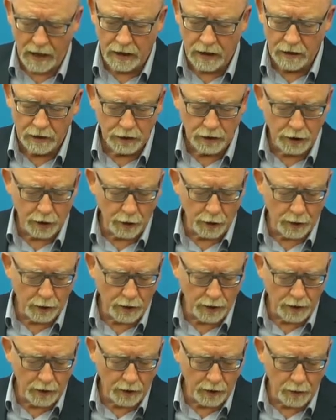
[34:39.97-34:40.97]
So
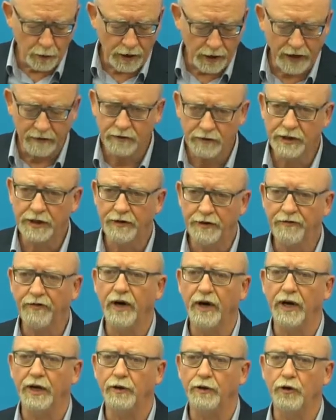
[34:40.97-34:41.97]
we have to
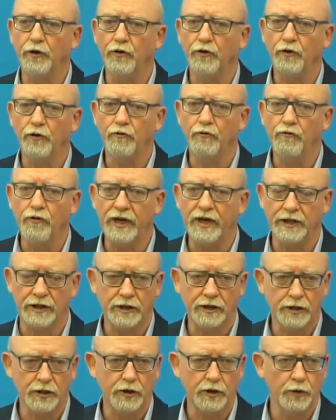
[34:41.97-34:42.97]
define the
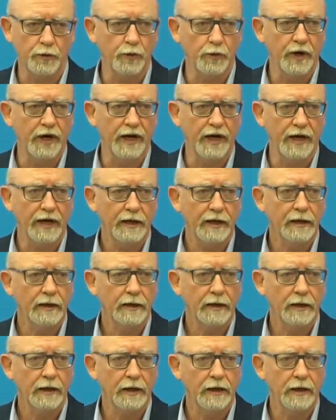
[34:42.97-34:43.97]
risks that we're
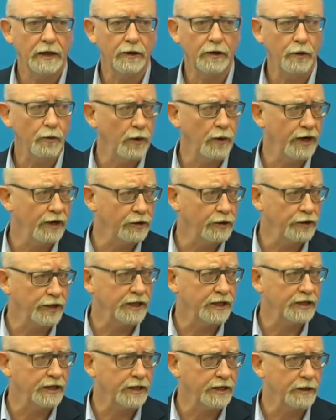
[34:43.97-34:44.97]

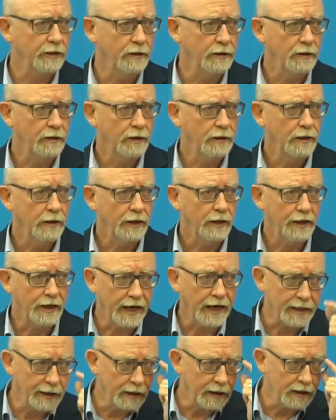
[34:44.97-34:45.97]
addressing.
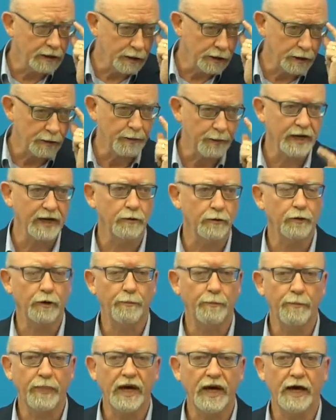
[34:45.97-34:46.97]
Again, this is about the
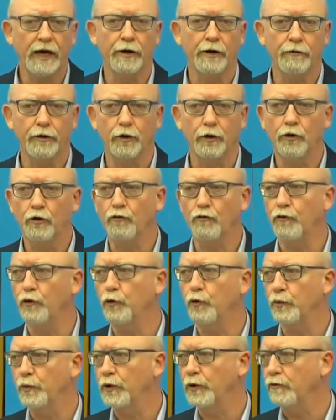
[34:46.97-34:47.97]
parent
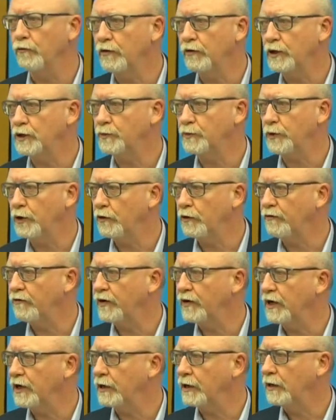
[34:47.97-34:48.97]
group risk
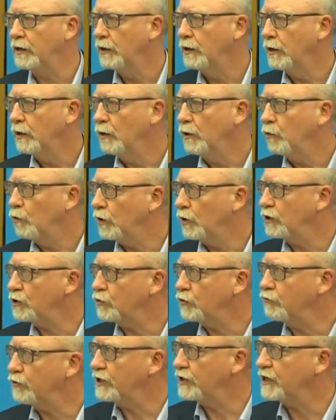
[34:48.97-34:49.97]
profile. What is the
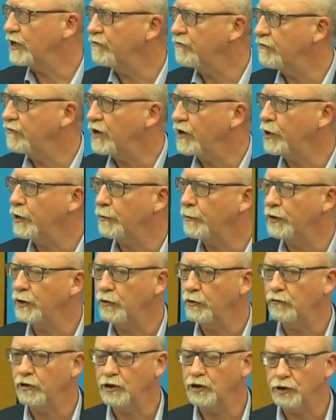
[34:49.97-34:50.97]
risk environment, the
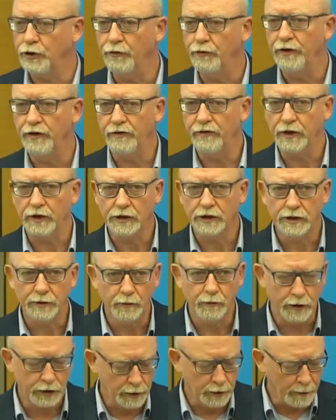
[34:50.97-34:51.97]
risk universe in
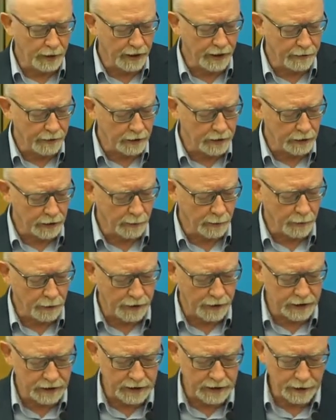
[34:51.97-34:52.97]
which the parent is
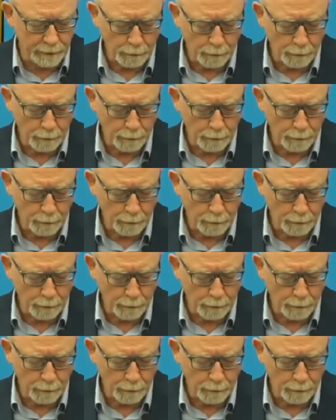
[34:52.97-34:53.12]
operating?